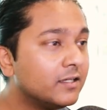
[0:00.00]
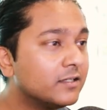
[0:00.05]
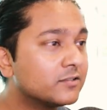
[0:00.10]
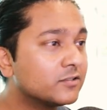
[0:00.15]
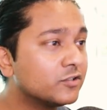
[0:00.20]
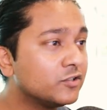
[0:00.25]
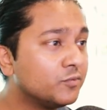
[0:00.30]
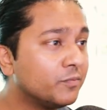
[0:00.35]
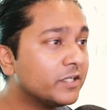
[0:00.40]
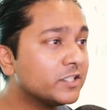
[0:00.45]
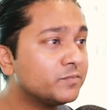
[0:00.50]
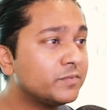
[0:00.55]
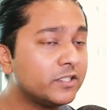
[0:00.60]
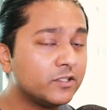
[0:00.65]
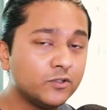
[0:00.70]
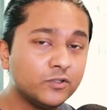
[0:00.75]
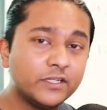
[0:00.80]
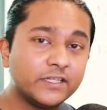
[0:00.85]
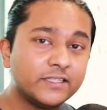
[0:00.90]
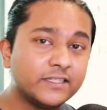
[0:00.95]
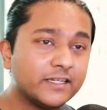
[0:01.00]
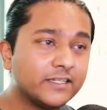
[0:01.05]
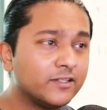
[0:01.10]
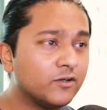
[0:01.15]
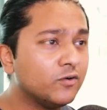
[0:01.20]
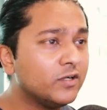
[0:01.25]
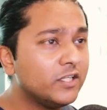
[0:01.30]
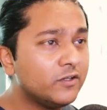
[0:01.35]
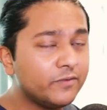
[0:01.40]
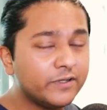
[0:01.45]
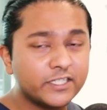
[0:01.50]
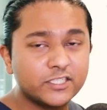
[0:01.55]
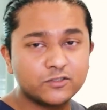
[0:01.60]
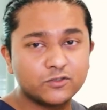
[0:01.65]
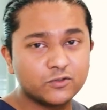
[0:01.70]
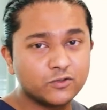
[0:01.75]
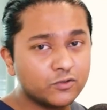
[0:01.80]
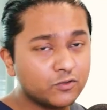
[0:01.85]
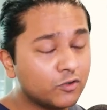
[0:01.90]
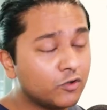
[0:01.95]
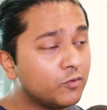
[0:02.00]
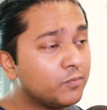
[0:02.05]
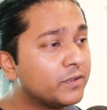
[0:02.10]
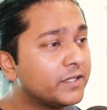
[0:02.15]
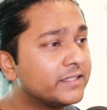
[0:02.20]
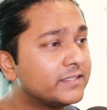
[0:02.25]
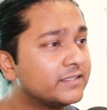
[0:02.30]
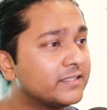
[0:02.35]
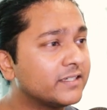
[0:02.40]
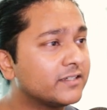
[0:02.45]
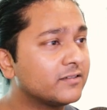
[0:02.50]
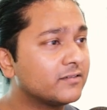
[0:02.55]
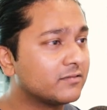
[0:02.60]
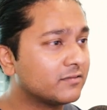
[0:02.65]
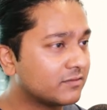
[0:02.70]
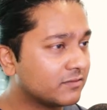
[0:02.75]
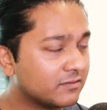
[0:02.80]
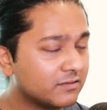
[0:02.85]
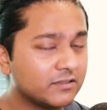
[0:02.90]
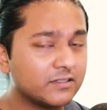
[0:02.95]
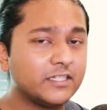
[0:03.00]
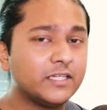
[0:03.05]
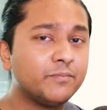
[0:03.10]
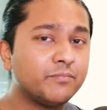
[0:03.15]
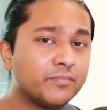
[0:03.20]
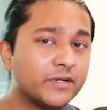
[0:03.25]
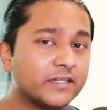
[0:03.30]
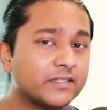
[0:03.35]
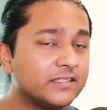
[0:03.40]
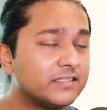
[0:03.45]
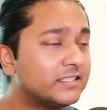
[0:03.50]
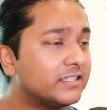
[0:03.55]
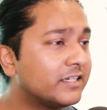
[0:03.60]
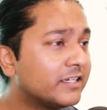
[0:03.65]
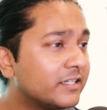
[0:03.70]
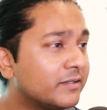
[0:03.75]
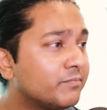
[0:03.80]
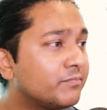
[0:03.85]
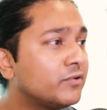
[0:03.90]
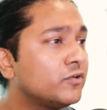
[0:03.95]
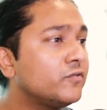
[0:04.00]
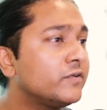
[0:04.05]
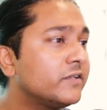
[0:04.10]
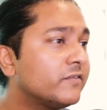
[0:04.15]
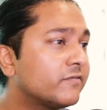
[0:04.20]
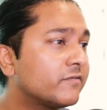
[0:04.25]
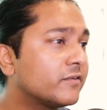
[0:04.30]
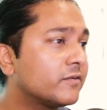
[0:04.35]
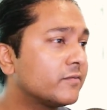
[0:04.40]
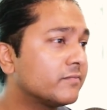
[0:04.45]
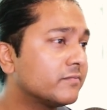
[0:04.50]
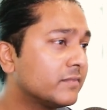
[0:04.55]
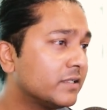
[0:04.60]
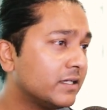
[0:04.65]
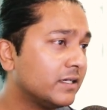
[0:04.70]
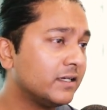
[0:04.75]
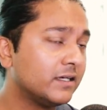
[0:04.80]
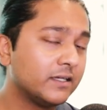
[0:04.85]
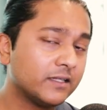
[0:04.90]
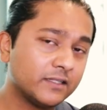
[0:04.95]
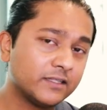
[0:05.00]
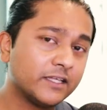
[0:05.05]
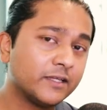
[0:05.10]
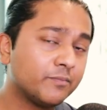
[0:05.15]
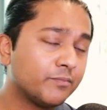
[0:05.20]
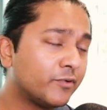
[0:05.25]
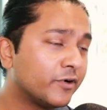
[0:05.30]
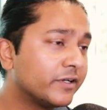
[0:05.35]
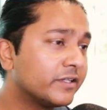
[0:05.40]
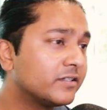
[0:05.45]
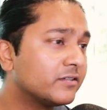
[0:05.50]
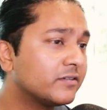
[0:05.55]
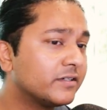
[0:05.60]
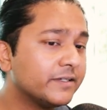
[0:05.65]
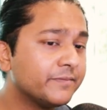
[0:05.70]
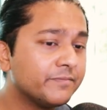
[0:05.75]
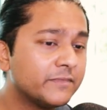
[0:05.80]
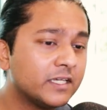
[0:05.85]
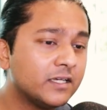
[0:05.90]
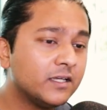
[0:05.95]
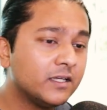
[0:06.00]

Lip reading: So you must be good at that. The only way is to do role plays and keep practicing and improving from that point. Okay.